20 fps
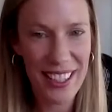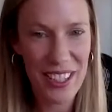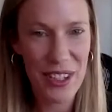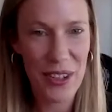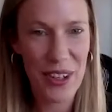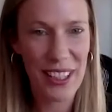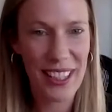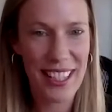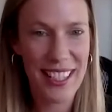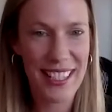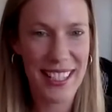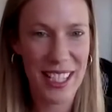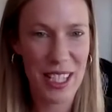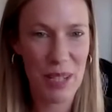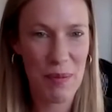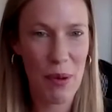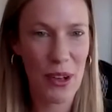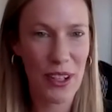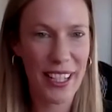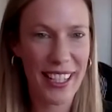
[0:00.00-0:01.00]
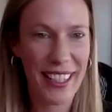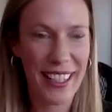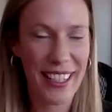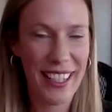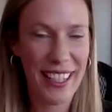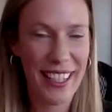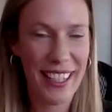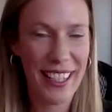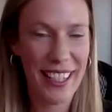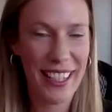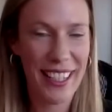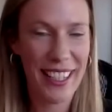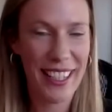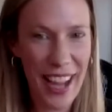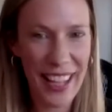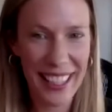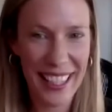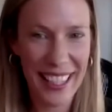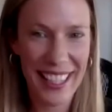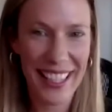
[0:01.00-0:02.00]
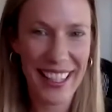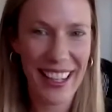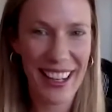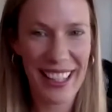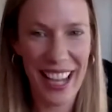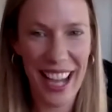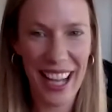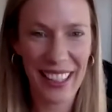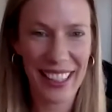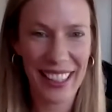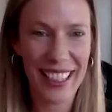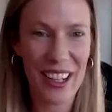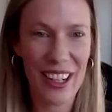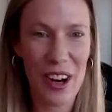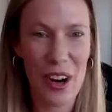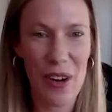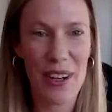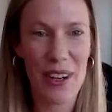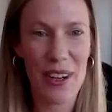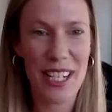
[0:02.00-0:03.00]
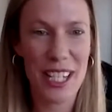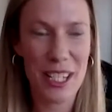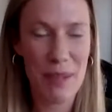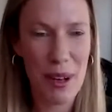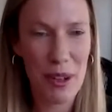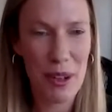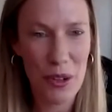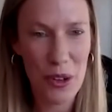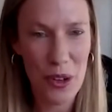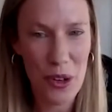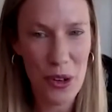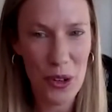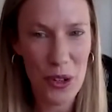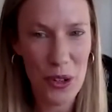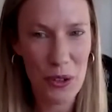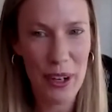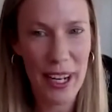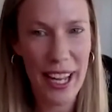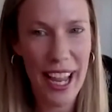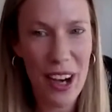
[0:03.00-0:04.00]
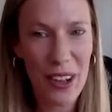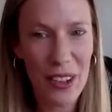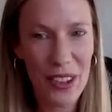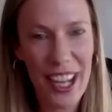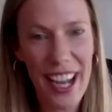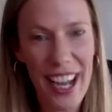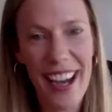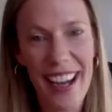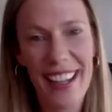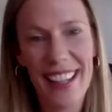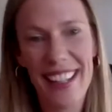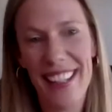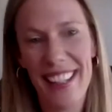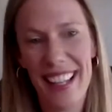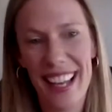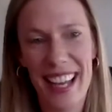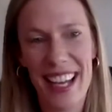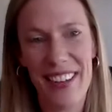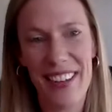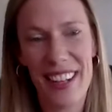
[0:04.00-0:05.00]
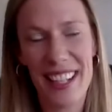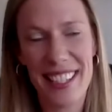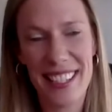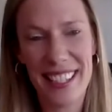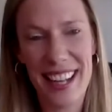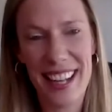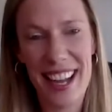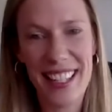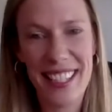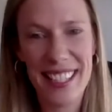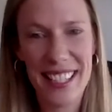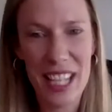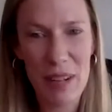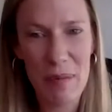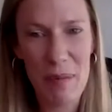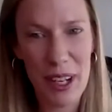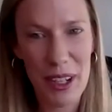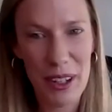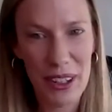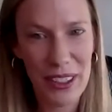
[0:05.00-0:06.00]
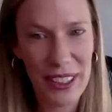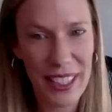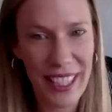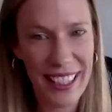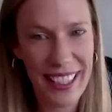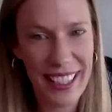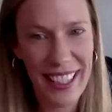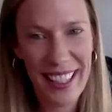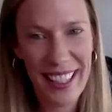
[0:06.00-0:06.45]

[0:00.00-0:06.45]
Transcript: the drillers are spotting a brightly colored orange mineral called realgar. It's an arsenic mineral, and